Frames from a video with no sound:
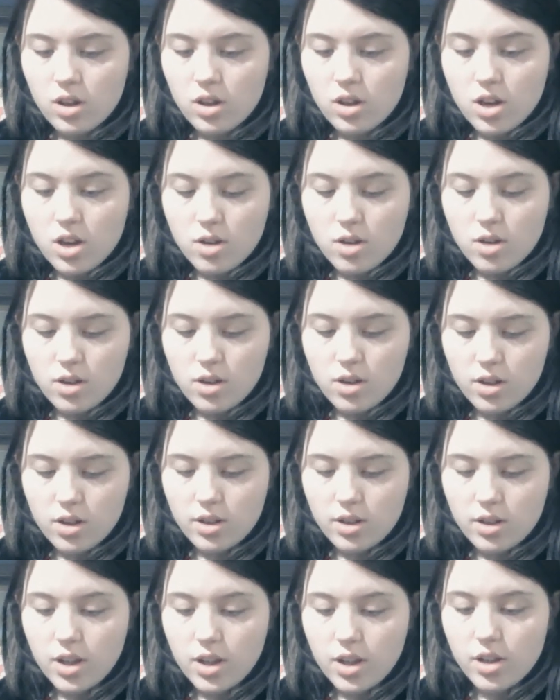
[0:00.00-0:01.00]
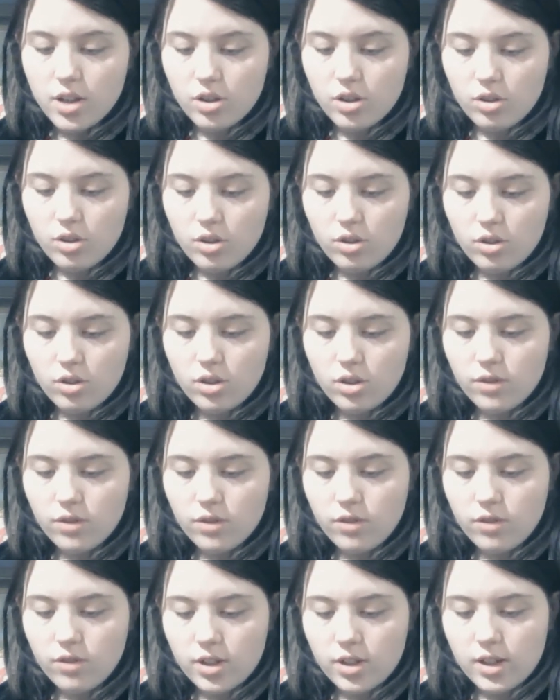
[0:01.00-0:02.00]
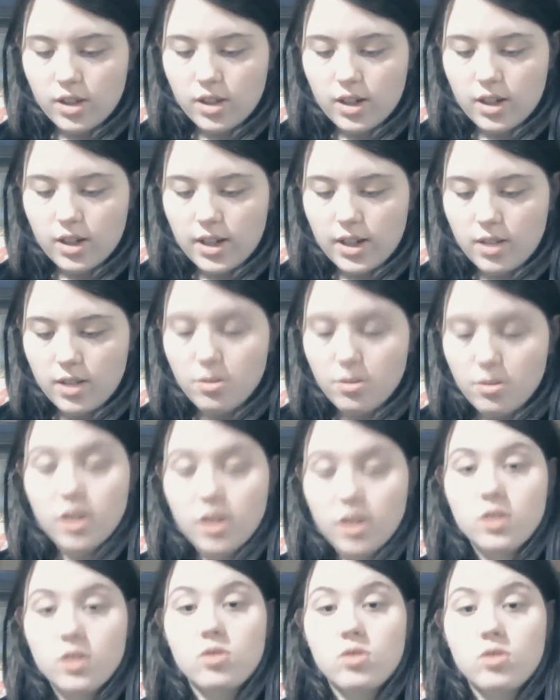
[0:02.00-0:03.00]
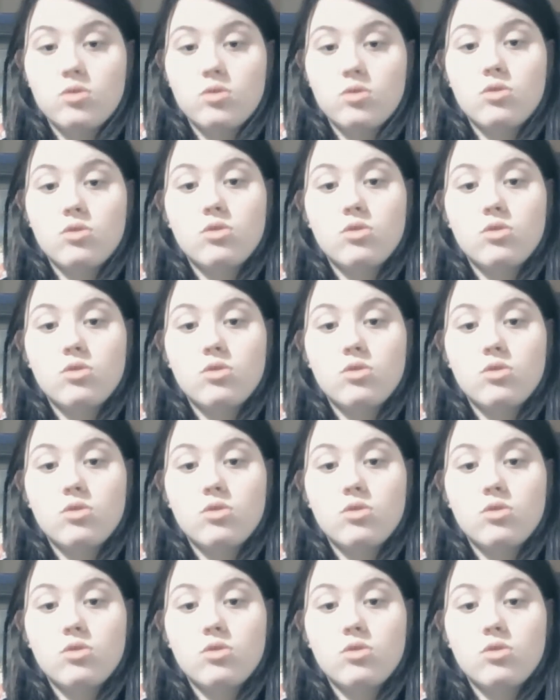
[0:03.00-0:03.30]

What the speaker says: I'm going to say good for Skylar because